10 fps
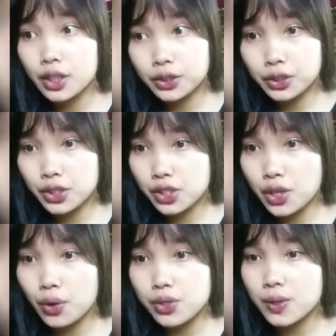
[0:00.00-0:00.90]
to
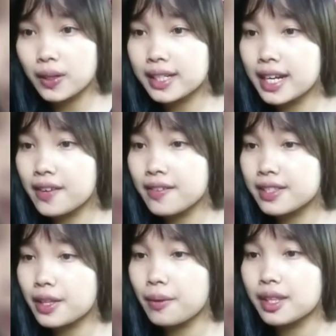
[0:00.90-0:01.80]
show
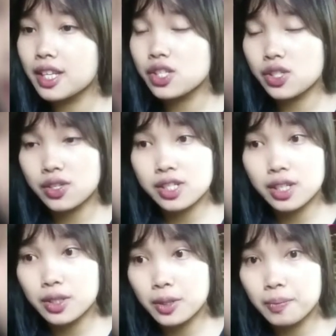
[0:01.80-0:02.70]
solidarity with a social
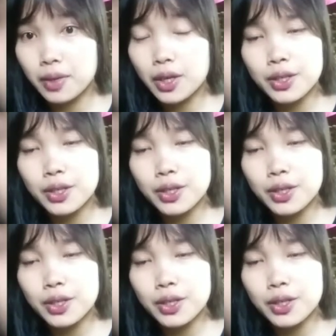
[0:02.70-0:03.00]
group,